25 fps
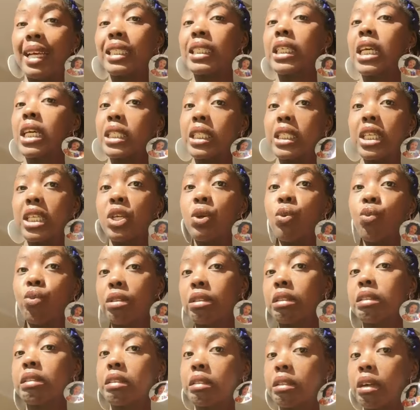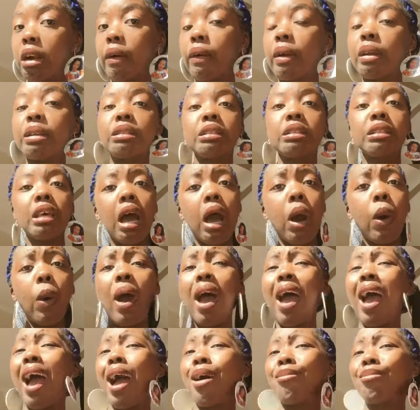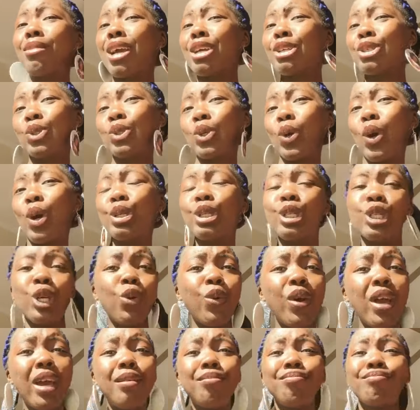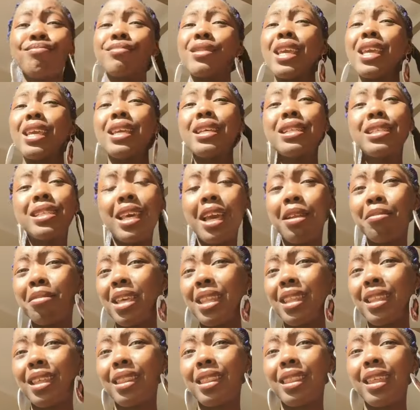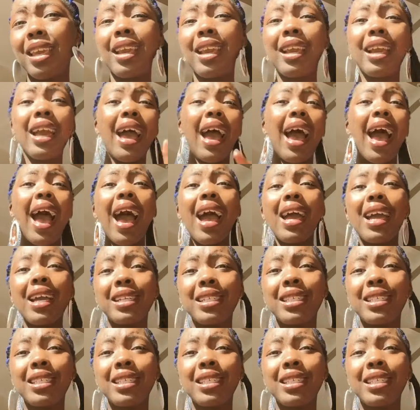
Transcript: let's continue with the story. So, I'm like, sure, do it. He sent me the thing. I